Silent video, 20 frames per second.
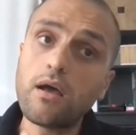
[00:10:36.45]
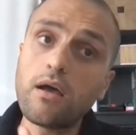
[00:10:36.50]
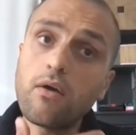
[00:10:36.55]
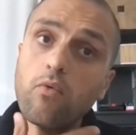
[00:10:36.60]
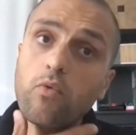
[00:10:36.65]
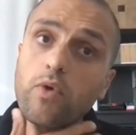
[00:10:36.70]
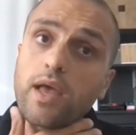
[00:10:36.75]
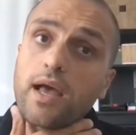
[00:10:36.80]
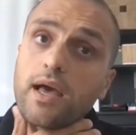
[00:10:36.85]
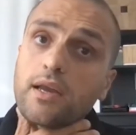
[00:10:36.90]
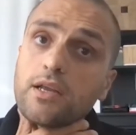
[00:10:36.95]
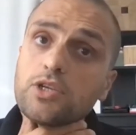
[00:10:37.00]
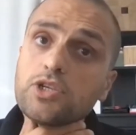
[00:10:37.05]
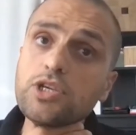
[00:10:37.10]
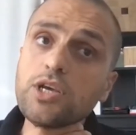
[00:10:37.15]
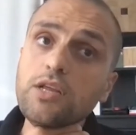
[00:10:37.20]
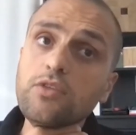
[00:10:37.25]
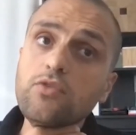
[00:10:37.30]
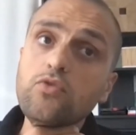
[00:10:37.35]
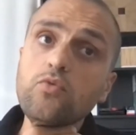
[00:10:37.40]
We had a
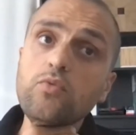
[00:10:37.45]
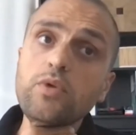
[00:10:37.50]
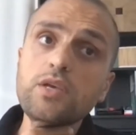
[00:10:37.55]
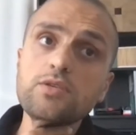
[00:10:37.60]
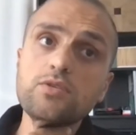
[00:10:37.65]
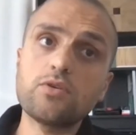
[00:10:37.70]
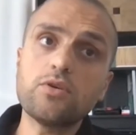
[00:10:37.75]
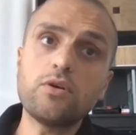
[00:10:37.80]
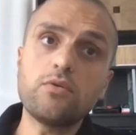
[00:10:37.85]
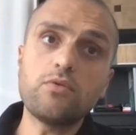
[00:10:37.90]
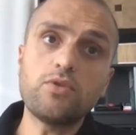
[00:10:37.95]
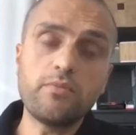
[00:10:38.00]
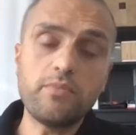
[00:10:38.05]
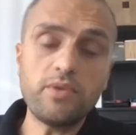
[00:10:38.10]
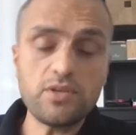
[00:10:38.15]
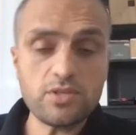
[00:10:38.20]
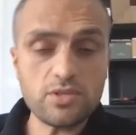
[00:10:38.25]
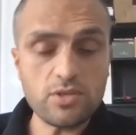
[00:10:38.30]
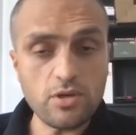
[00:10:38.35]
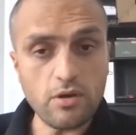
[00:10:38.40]
chat 2 weeks ago with the
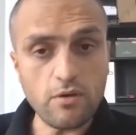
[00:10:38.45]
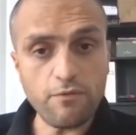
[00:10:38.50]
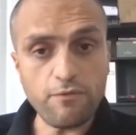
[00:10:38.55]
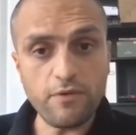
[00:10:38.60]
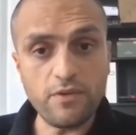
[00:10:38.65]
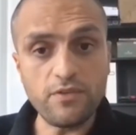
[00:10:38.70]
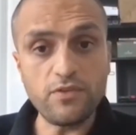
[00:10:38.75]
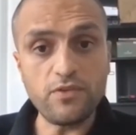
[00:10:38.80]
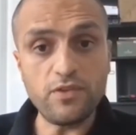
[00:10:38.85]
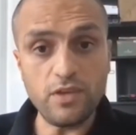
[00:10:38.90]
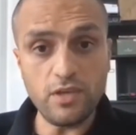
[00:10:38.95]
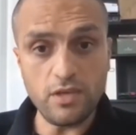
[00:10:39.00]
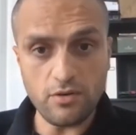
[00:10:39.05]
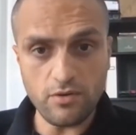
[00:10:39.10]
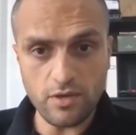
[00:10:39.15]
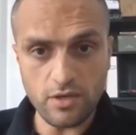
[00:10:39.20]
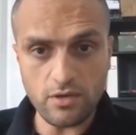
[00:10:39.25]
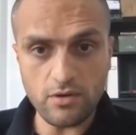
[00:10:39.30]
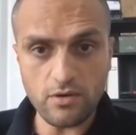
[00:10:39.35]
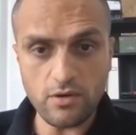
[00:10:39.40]
Ministry of
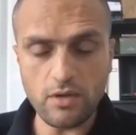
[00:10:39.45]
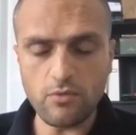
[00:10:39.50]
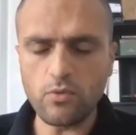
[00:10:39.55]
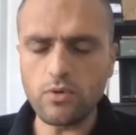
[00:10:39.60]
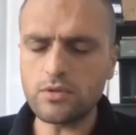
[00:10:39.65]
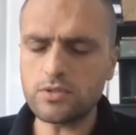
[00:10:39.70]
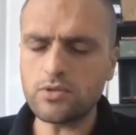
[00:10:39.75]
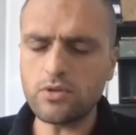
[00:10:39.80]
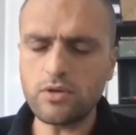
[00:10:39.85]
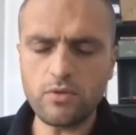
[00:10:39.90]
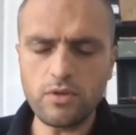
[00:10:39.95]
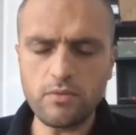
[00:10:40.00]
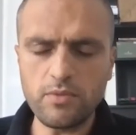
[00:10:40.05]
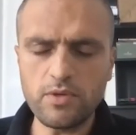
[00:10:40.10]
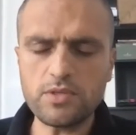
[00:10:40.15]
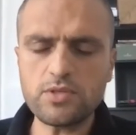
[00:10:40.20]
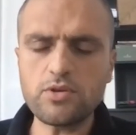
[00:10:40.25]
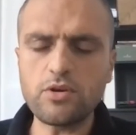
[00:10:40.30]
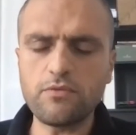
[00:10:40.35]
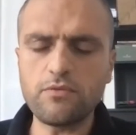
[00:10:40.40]
Interior, with the
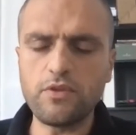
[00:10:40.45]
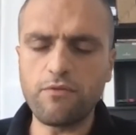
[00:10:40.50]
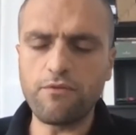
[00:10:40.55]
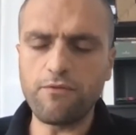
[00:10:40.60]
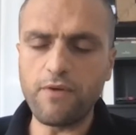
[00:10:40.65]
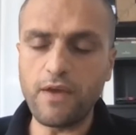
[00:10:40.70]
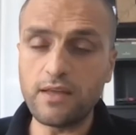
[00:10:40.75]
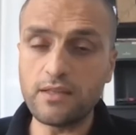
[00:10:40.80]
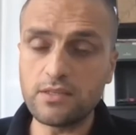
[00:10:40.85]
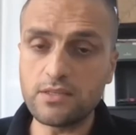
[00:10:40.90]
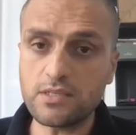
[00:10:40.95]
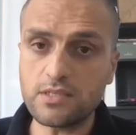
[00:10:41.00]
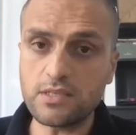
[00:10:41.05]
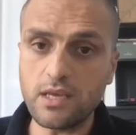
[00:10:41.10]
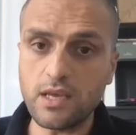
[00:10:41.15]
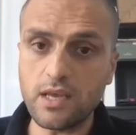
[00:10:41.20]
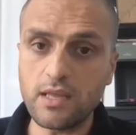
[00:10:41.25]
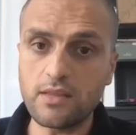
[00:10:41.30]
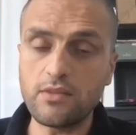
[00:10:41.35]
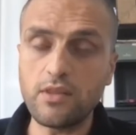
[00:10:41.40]
Ministry of Defense,
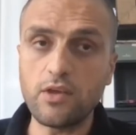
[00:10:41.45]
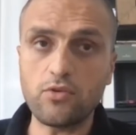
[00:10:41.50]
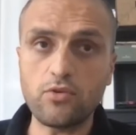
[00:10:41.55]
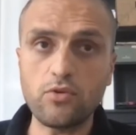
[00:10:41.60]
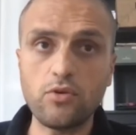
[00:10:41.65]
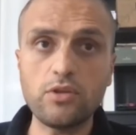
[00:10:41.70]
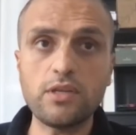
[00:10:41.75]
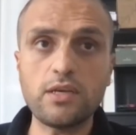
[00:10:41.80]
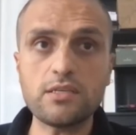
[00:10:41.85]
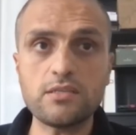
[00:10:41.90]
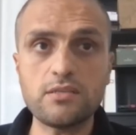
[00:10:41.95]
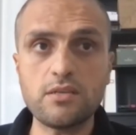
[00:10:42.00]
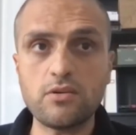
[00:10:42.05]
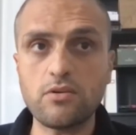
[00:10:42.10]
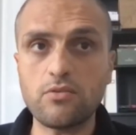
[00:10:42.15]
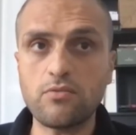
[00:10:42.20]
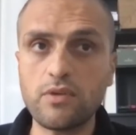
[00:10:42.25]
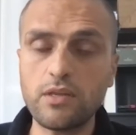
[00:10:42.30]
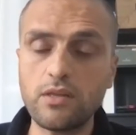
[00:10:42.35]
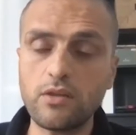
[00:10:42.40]
and they told us they're
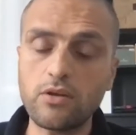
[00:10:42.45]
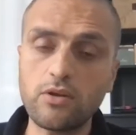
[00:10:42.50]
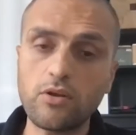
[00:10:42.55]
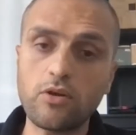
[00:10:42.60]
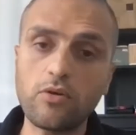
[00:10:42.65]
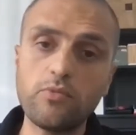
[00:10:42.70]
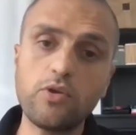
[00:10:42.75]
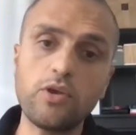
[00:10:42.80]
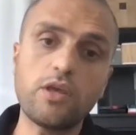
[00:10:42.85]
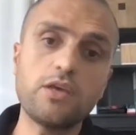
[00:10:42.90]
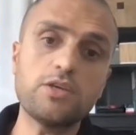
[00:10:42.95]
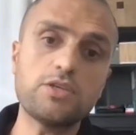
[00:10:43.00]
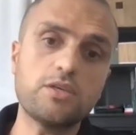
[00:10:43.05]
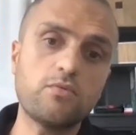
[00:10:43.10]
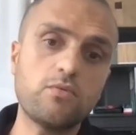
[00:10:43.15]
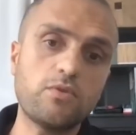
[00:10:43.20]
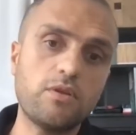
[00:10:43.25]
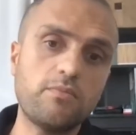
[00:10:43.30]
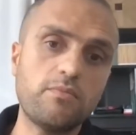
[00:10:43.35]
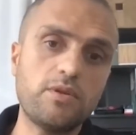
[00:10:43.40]
already in communication
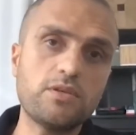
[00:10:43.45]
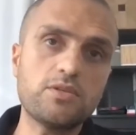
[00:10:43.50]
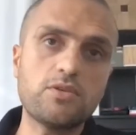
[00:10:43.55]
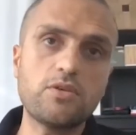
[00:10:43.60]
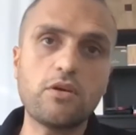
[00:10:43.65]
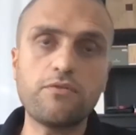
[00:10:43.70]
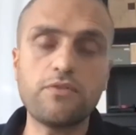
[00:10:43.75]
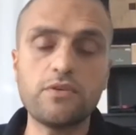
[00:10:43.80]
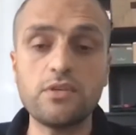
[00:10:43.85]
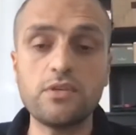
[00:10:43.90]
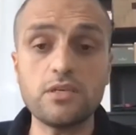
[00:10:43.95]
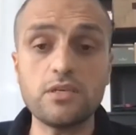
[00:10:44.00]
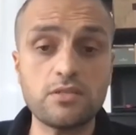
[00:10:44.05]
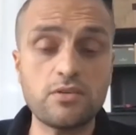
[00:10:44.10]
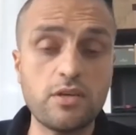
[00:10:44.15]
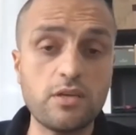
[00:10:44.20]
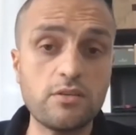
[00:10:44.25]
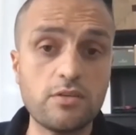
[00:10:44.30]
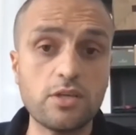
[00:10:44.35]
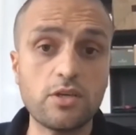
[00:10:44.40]
with the Ministry of
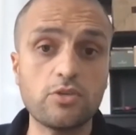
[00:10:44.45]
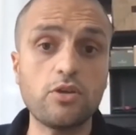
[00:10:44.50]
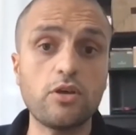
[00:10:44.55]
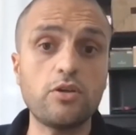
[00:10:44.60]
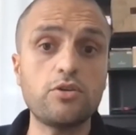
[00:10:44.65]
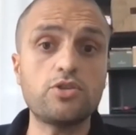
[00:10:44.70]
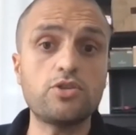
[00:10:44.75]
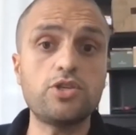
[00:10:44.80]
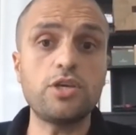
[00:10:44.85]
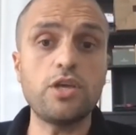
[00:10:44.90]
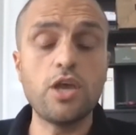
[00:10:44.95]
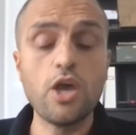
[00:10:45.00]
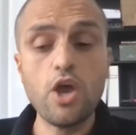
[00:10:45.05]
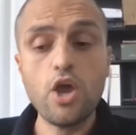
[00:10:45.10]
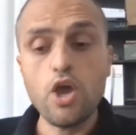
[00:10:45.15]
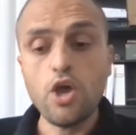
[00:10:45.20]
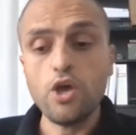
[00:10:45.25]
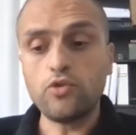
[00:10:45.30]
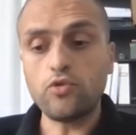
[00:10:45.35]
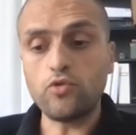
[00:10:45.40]
Industry and Technology
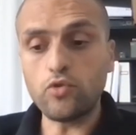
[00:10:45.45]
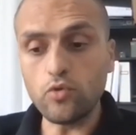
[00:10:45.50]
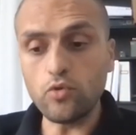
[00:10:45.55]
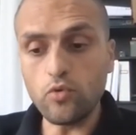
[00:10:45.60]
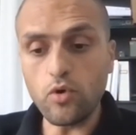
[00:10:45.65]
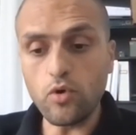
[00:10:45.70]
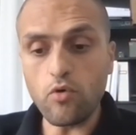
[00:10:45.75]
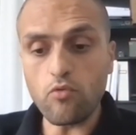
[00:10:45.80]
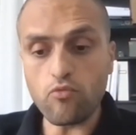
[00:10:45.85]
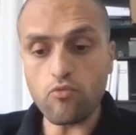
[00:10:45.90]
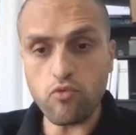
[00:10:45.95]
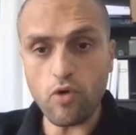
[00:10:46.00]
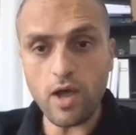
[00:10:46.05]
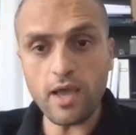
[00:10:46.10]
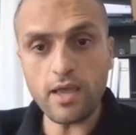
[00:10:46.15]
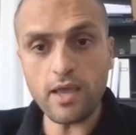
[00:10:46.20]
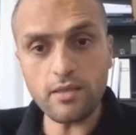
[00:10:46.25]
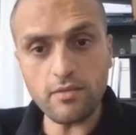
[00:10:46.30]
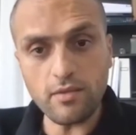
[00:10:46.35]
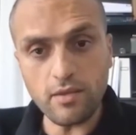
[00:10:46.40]
to
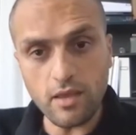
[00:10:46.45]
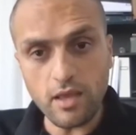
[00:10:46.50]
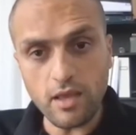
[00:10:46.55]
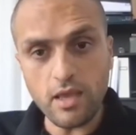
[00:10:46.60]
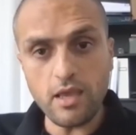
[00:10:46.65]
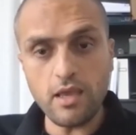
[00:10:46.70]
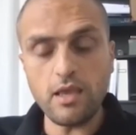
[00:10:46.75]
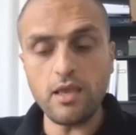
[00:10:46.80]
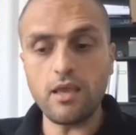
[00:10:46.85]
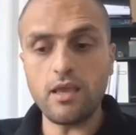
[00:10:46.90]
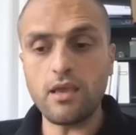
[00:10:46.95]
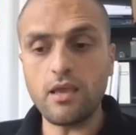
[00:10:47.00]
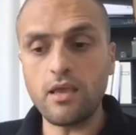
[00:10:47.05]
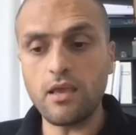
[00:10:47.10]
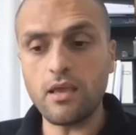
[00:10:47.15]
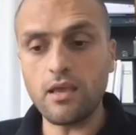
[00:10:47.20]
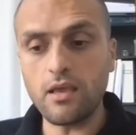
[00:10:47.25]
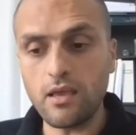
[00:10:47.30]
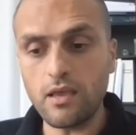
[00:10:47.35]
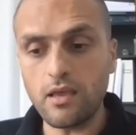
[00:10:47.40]
write
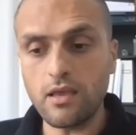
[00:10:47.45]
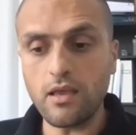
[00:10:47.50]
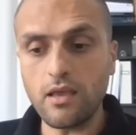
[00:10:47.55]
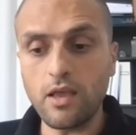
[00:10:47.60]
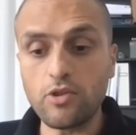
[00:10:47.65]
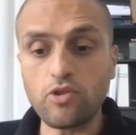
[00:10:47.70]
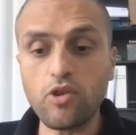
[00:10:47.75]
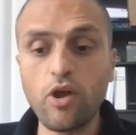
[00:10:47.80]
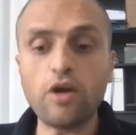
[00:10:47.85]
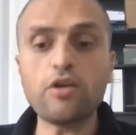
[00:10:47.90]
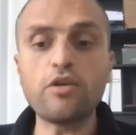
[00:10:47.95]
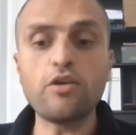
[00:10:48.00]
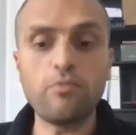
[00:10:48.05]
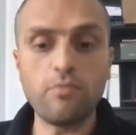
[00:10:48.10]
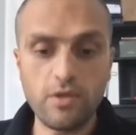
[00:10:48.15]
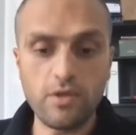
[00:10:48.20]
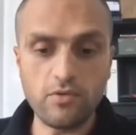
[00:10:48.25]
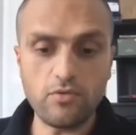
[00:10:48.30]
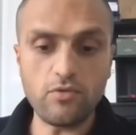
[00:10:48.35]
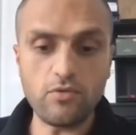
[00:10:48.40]
a
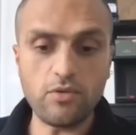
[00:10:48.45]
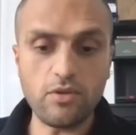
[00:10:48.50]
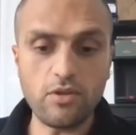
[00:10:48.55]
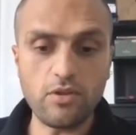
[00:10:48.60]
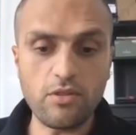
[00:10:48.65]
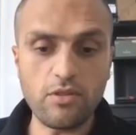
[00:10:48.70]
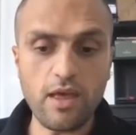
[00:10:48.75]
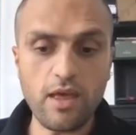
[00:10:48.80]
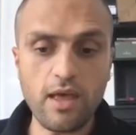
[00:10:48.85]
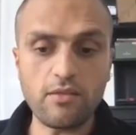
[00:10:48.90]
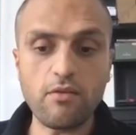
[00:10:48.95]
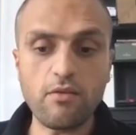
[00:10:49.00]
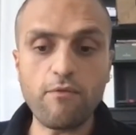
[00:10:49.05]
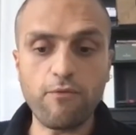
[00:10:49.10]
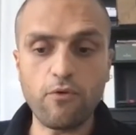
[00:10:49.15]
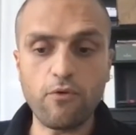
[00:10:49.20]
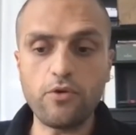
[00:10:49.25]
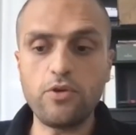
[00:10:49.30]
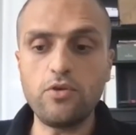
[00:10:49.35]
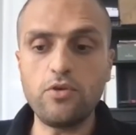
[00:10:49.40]
document that
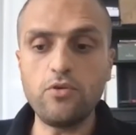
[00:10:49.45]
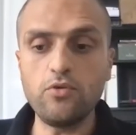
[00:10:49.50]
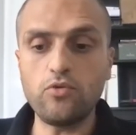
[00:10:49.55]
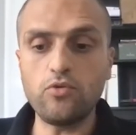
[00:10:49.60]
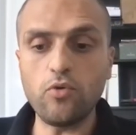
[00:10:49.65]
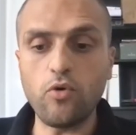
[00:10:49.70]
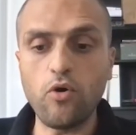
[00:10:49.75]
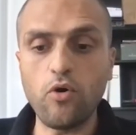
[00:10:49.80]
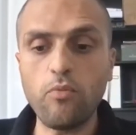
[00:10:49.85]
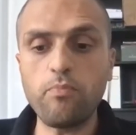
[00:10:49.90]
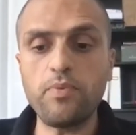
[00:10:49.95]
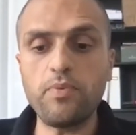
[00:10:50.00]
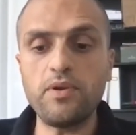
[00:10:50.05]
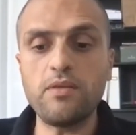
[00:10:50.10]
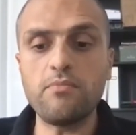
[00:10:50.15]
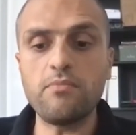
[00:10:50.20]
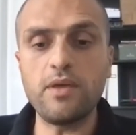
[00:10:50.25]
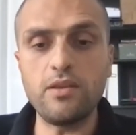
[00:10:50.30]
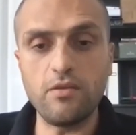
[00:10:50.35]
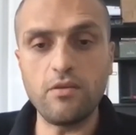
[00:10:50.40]
for you to open a
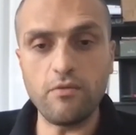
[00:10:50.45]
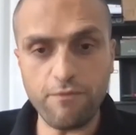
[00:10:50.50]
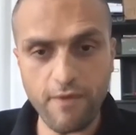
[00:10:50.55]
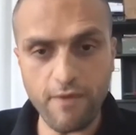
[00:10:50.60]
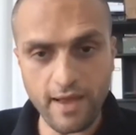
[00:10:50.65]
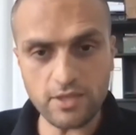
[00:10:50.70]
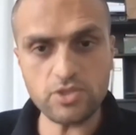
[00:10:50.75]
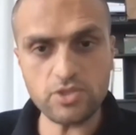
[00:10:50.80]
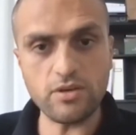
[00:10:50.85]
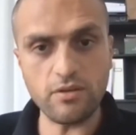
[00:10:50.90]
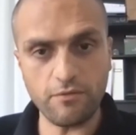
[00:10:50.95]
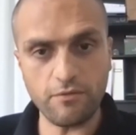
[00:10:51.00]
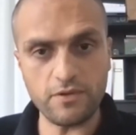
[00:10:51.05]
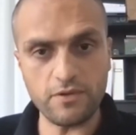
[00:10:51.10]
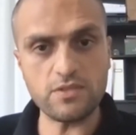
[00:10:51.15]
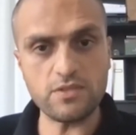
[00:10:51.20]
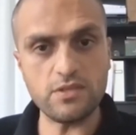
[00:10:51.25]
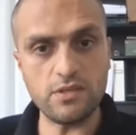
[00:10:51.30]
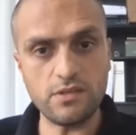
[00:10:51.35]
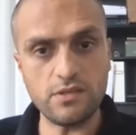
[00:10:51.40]
manufacturing
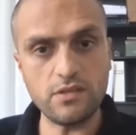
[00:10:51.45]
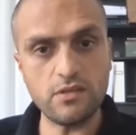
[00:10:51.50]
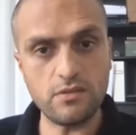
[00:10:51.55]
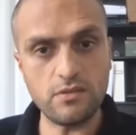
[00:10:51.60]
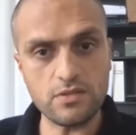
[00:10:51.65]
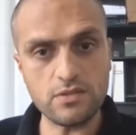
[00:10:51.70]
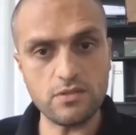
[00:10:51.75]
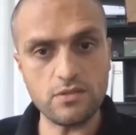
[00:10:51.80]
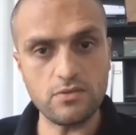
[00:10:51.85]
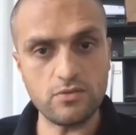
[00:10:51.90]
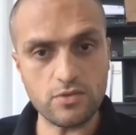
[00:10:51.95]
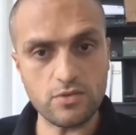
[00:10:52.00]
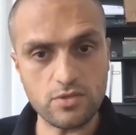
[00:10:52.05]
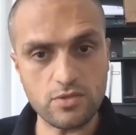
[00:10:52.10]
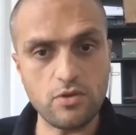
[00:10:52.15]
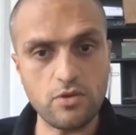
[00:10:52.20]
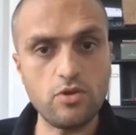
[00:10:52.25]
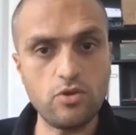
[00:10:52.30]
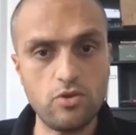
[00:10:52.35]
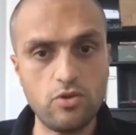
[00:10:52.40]
facility in this
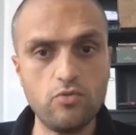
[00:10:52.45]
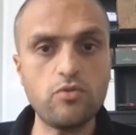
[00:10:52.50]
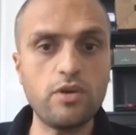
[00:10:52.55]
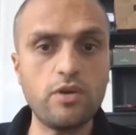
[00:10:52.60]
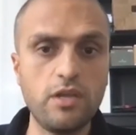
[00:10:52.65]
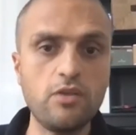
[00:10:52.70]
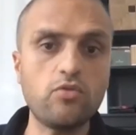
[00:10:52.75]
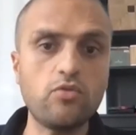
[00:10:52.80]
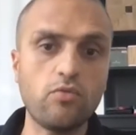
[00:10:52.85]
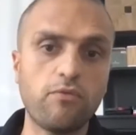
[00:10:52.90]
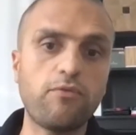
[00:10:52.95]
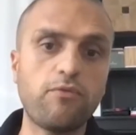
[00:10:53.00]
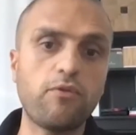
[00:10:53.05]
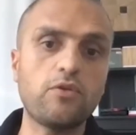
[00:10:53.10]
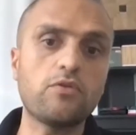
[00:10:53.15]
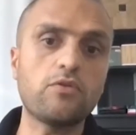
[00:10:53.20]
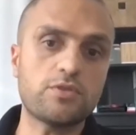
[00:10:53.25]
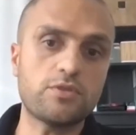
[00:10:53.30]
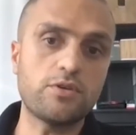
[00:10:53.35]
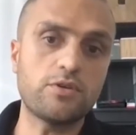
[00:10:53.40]
industry, you need to
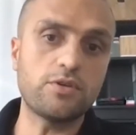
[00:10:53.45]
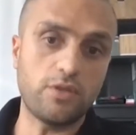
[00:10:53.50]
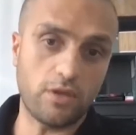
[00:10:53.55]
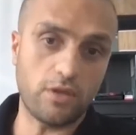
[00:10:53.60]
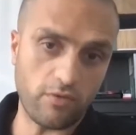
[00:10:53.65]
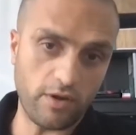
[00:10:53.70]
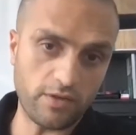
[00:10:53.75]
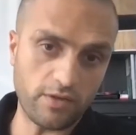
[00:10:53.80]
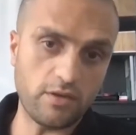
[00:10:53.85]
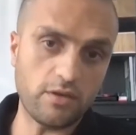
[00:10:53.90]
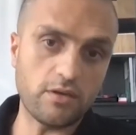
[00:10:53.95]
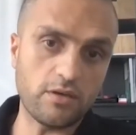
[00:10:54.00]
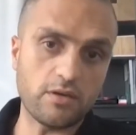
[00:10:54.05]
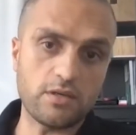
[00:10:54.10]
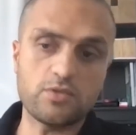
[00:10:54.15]
follow certain criteria.